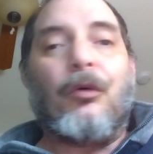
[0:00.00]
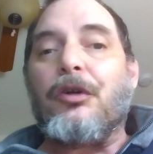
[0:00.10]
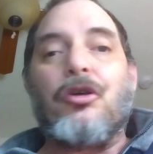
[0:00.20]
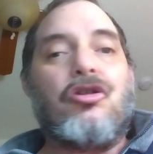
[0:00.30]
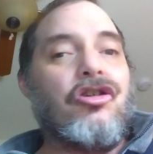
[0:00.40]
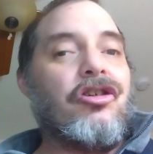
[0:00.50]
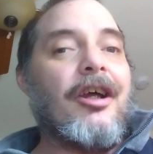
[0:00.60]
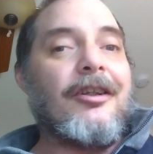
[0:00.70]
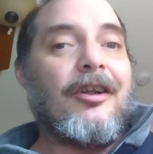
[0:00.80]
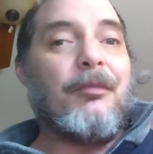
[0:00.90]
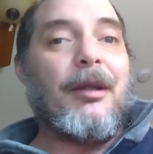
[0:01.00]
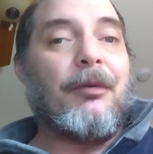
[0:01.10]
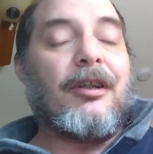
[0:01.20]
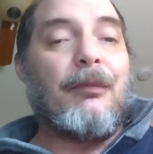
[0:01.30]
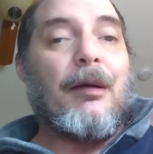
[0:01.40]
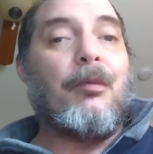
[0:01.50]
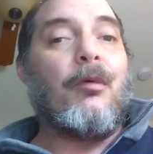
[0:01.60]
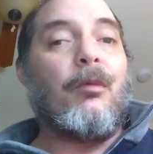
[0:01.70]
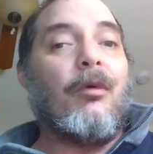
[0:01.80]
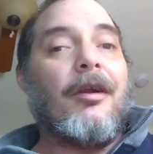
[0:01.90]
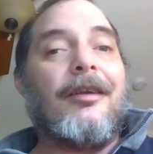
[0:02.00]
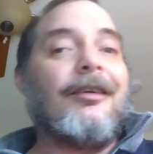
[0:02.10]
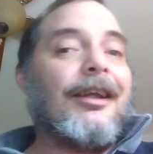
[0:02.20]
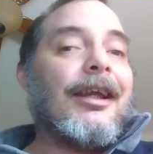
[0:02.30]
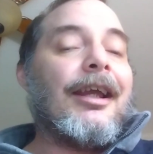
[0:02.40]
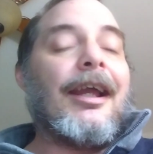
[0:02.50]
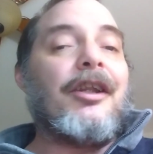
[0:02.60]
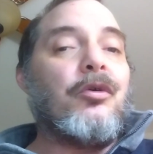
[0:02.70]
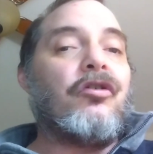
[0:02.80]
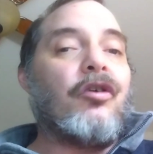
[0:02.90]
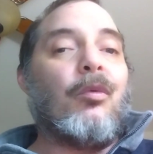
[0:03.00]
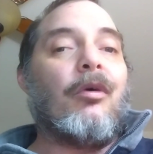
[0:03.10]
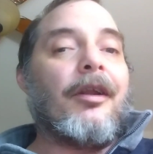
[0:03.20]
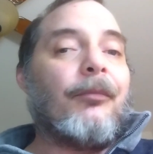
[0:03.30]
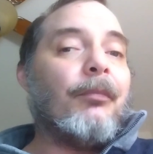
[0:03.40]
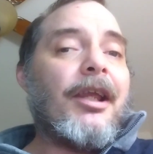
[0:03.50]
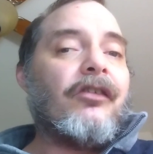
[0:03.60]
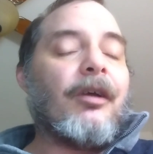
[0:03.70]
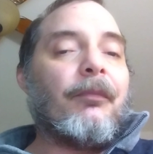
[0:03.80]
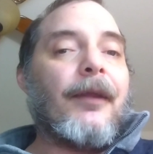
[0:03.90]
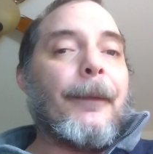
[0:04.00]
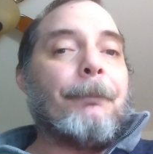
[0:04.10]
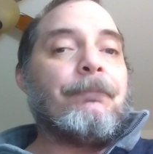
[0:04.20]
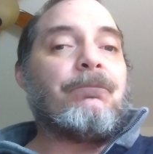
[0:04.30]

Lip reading: or you're just not going to be able to come up with one, and you still want to make something.